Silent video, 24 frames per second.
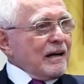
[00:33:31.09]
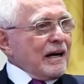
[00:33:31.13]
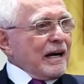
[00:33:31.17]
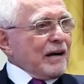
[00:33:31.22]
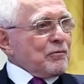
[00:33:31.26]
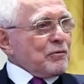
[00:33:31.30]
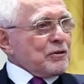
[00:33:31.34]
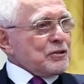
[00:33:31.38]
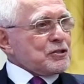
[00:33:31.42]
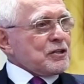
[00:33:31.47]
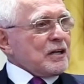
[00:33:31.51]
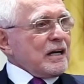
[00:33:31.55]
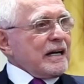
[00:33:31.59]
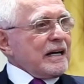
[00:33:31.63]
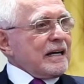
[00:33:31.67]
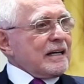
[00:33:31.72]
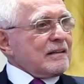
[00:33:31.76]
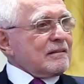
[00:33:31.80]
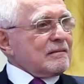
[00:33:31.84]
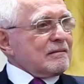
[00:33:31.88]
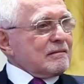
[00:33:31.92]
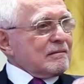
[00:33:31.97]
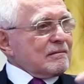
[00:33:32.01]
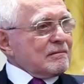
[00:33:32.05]
I wish I
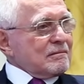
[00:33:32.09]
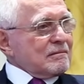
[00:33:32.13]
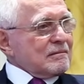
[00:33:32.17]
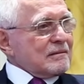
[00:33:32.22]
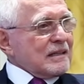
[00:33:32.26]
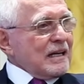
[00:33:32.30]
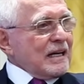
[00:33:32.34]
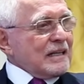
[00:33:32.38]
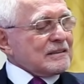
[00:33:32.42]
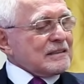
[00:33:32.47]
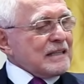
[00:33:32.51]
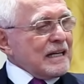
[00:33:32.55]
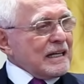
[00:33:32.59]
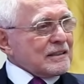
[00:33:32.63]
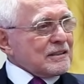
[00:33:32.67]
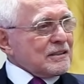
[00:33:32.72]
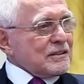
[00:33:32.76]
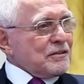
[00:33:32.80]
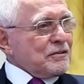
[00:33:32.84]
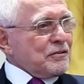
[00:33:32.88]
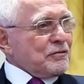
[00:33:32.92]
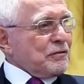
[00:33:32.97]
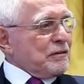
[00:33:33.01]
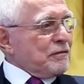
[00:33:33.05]
had
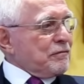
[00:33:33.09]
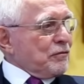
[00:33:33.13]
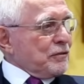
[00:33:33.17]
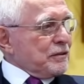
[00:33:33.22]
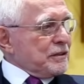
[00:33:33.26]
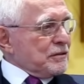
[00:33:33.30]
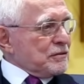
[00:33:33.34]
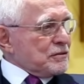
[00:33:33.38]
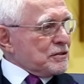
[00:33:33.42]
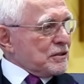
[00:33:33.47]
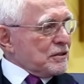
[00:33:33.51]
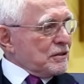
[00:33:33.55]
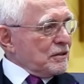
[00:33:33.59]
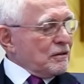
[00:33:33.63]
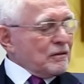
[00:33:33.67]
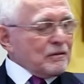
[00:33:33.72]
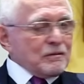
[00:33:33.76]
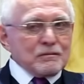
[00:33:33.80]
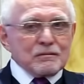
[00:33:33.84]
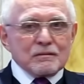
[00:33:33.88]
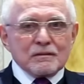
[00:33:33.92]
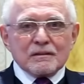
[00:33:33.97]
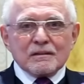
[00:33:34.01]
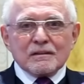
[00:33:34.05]
contacted you three, four years
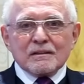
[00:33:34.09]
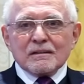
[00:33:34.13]
ago.